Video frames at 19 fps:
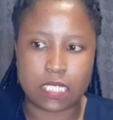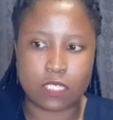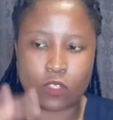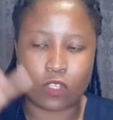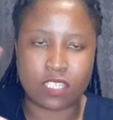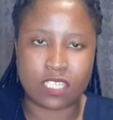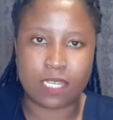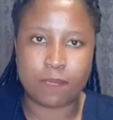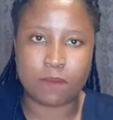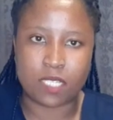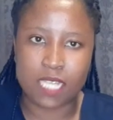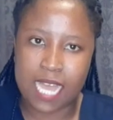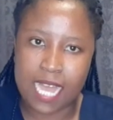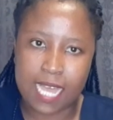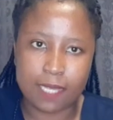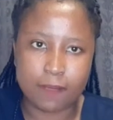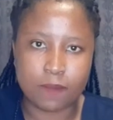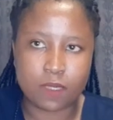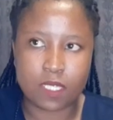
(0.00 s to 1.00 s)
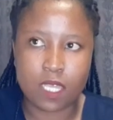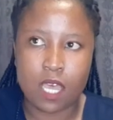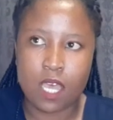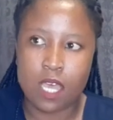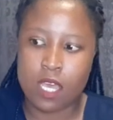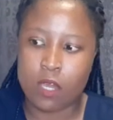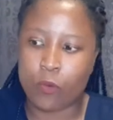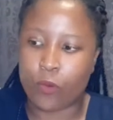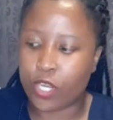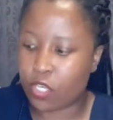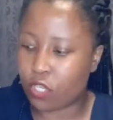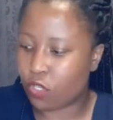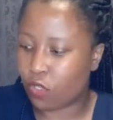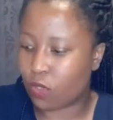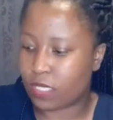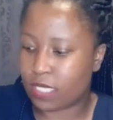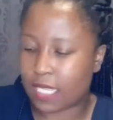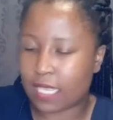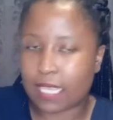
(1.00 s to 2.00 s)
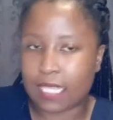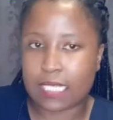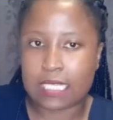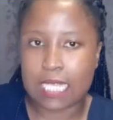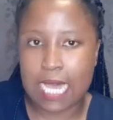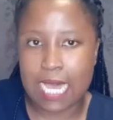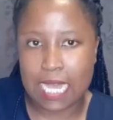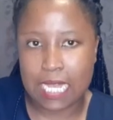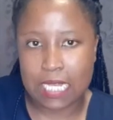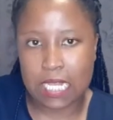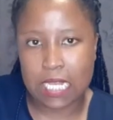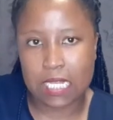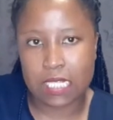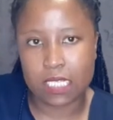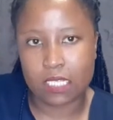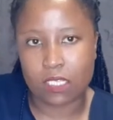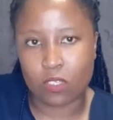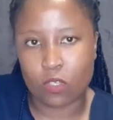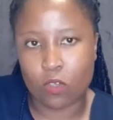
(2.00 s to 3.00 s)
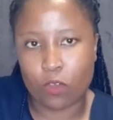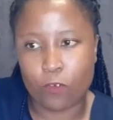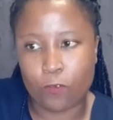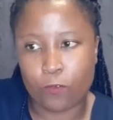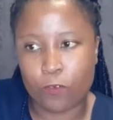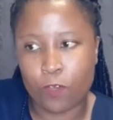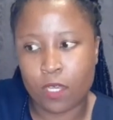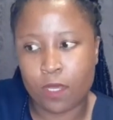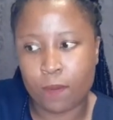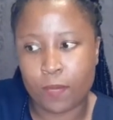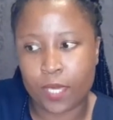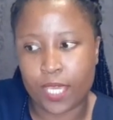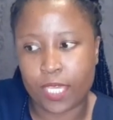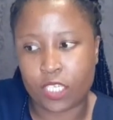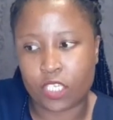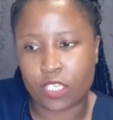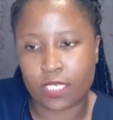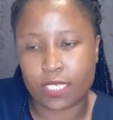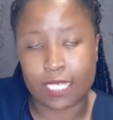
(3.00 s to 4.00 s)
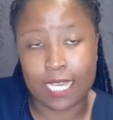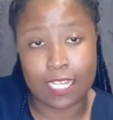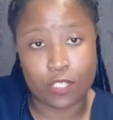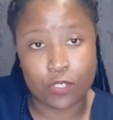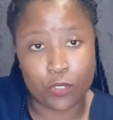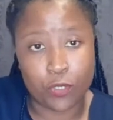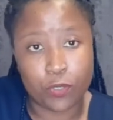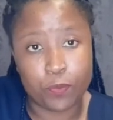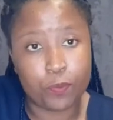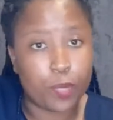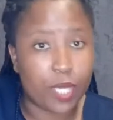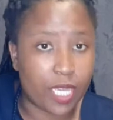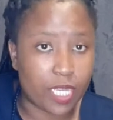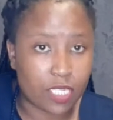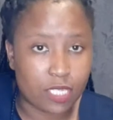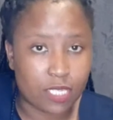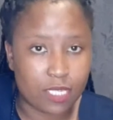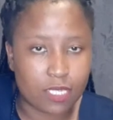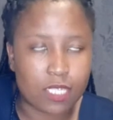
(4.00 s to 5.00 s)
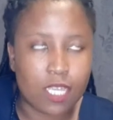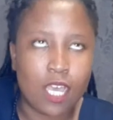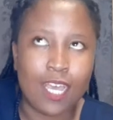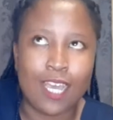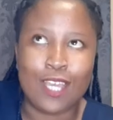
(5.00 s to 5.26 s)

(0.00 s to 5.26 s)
Because sometimes when you're using this atlas of pictures, cartoon pictures,